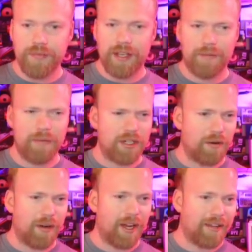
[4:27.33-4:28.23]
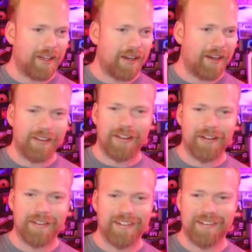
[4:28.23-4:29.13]
I'm not sure why I had that
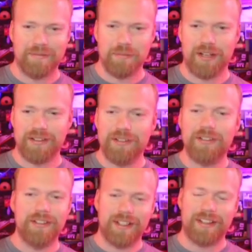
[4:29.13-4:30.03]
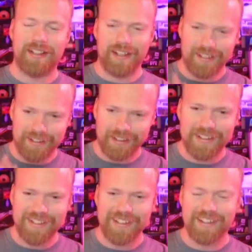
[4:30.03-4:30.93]
highlighted, but you get the idea. You can
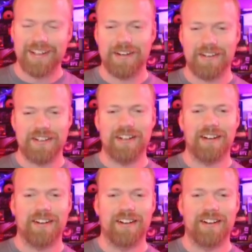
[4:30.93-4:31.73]
see the data sheet here.